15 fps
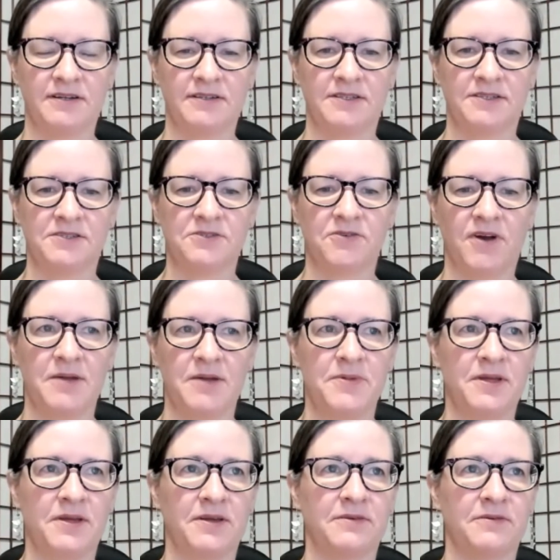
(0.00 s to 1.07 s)

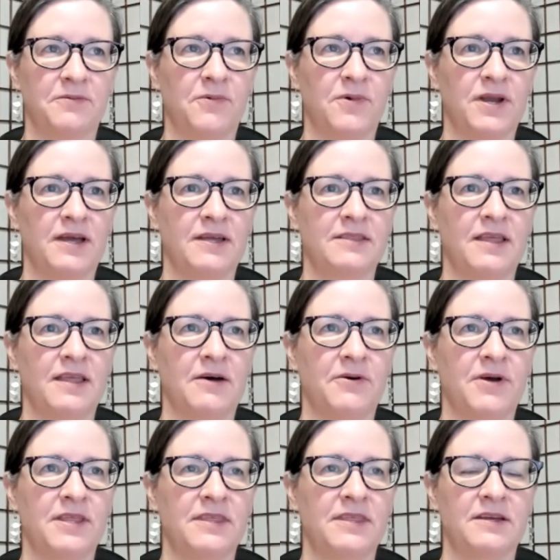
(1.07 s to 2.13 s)
describing how
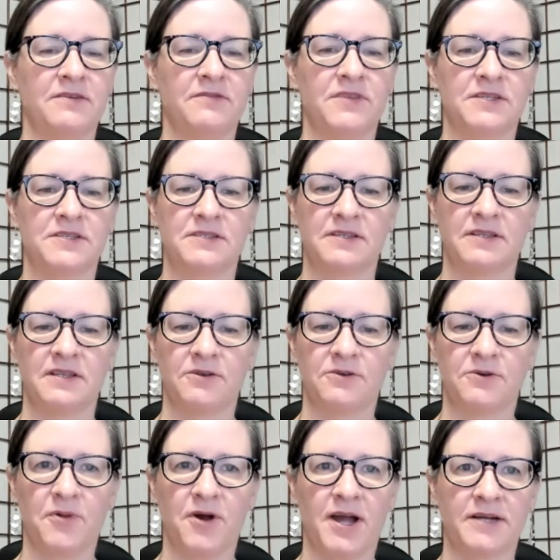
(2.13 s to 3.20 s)
I think of this
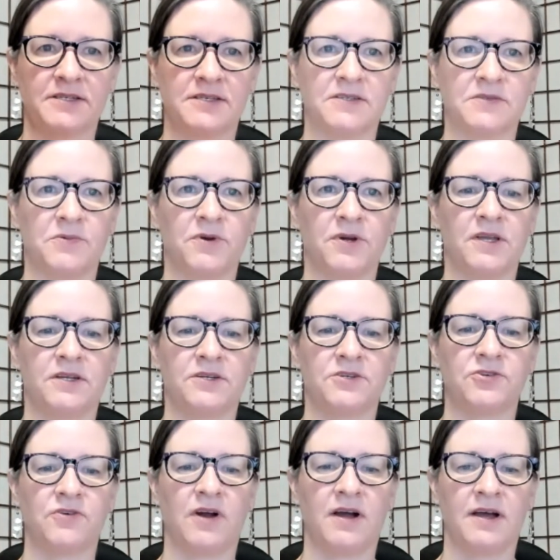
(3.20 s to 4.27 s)
little practice we're going to
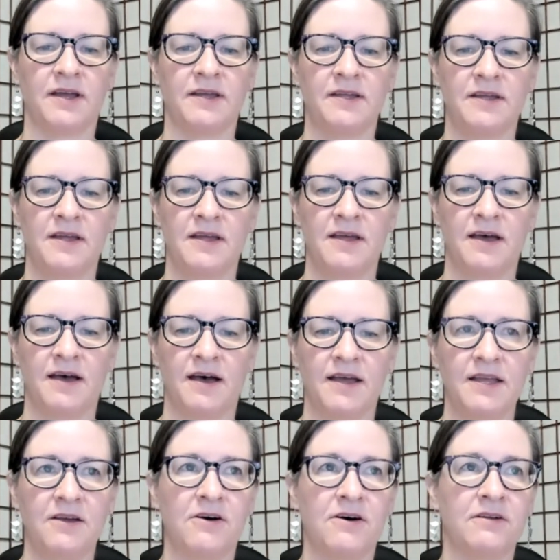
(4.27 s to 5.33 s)
try. I
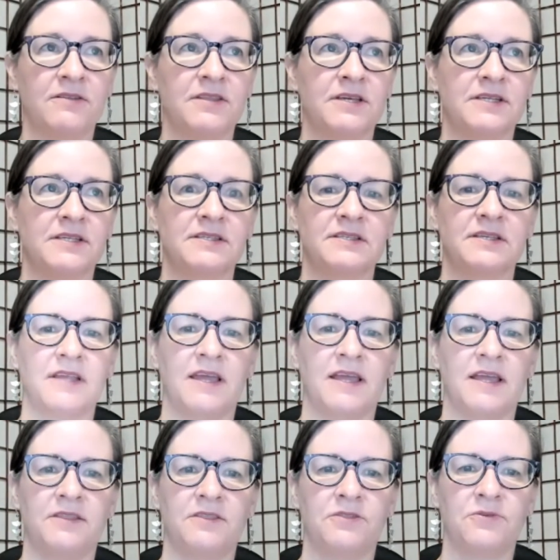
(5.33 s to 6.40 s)
call this
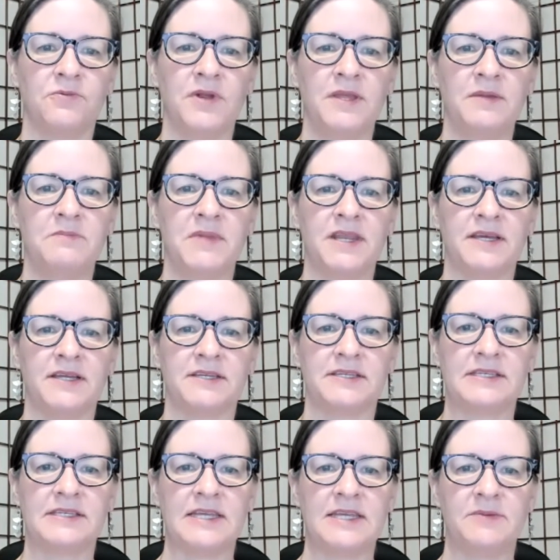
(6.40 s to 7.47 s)
a 3-minute
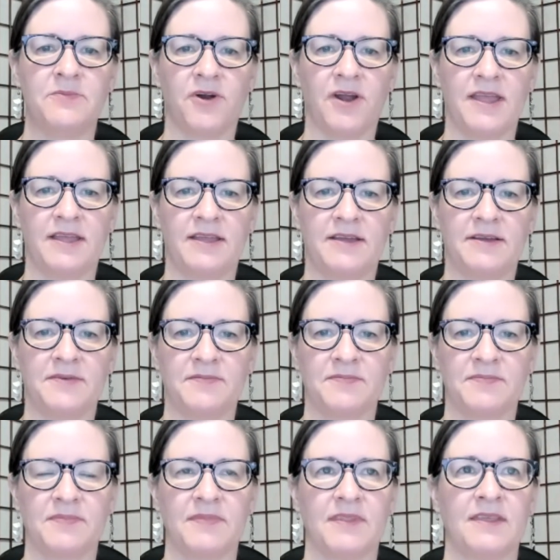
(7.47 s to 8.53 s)
tea break,
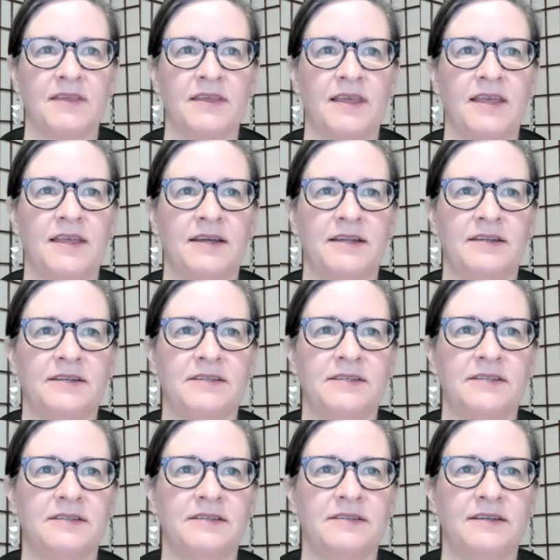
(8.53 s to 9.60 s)
and
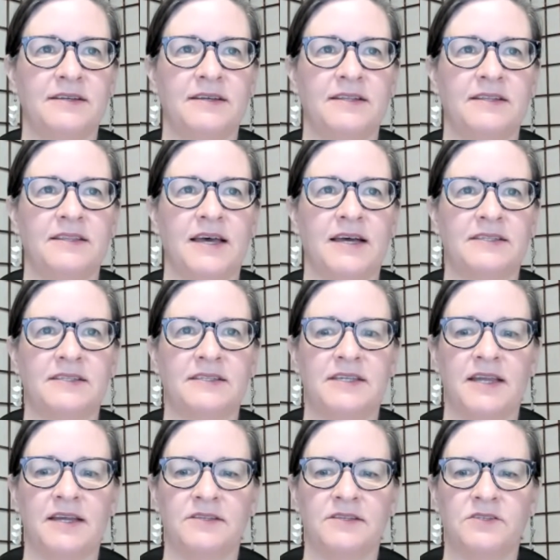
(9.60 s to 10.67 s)
that
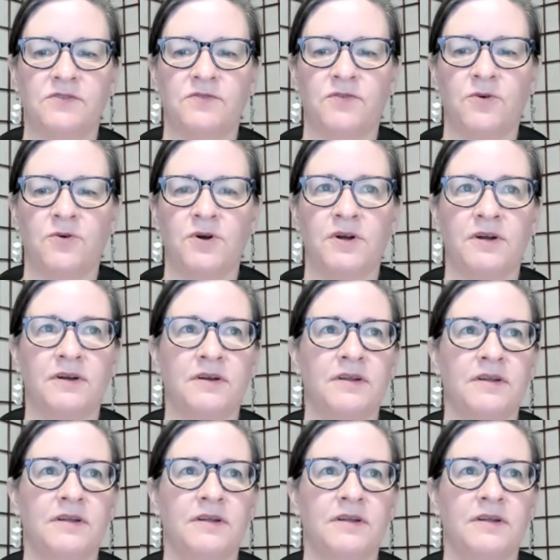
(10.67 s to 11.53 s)
stands for